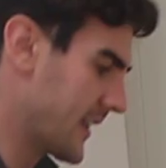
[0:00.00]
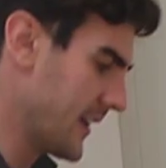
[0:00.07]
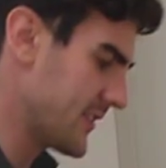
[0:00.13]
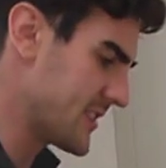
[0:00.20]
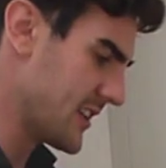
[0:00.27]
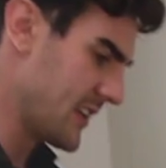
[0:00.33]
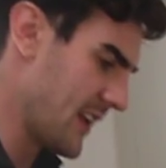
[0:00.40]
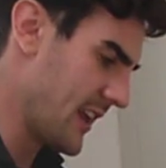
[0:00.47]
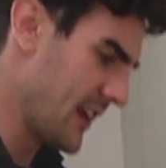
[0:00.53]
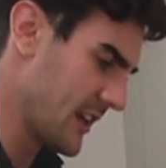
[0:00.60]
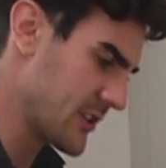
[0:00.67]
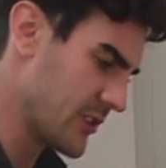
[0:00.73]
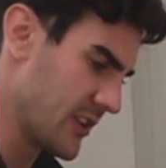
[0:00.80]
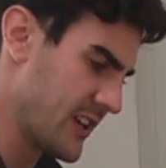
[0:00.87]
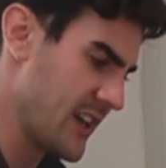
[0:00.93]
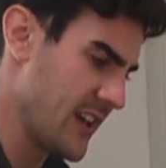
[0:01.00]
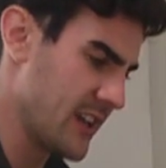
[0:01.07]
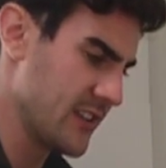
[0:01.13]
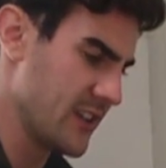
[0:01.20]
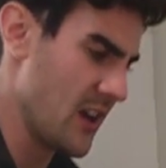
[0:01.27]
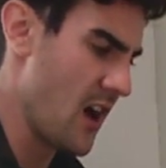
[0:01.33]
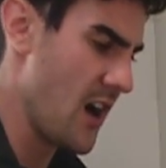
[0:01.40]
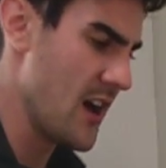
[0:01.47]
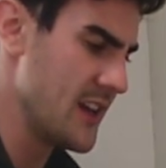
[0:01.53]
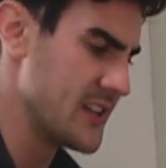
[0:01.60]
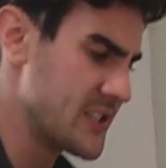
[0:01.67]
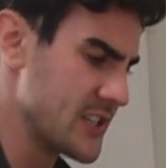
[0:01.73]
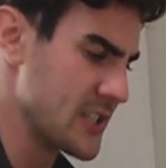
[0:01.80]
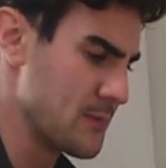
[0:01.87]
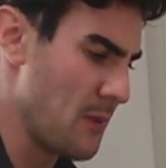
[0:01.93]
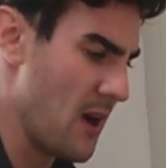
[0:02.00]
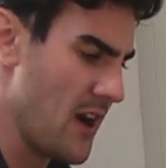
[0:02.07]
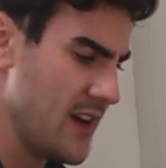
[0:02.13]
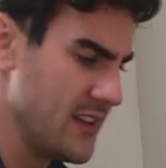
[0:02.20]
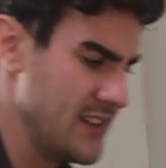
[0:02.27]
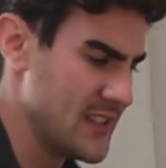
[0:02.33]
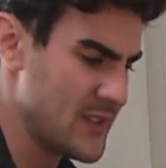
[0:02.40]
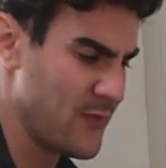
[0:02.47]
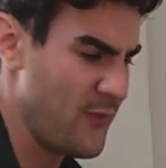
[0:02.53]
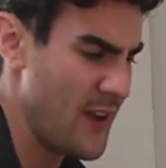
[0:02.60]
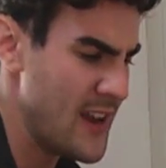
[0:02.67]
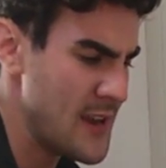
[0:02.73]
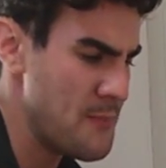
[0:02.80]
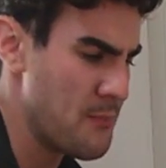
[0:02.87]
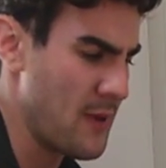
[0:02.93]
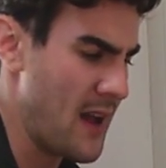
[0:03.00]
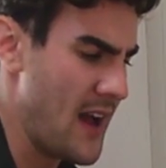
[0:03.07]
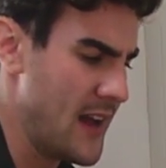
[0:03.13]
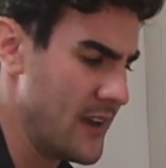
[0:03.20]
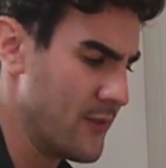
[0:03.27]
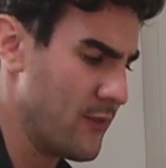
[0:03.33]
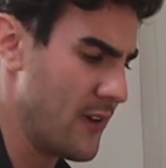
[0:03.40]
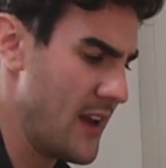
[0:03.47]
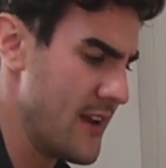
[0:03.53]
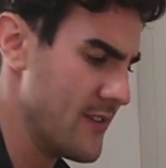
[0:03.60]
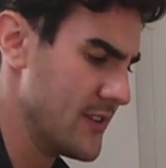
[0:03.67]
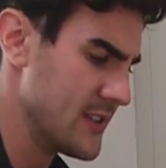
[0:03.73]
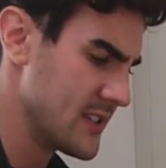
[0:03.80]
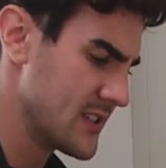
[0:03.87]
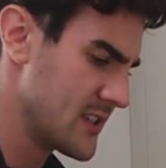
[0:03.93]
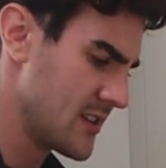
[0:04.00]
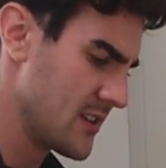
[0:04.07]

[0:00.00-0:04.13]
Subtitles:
Gives it that extra kick that hides just behind these fairly bland flavors.